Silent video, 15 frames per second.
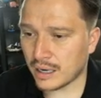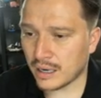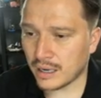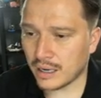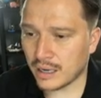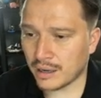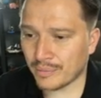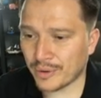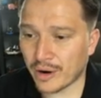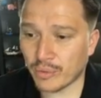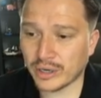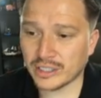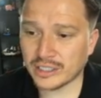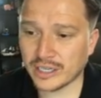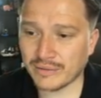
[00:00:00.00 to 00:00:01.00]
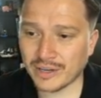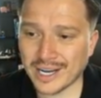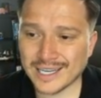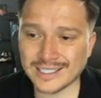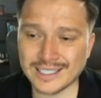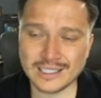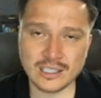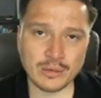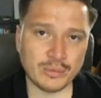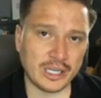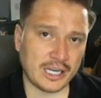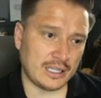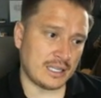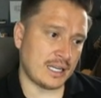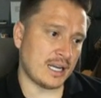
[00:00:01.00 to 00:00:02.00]
Uh, but I wanted to give you guys this
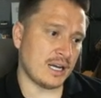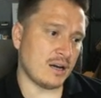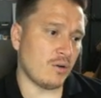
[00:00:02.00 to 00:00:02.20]
update.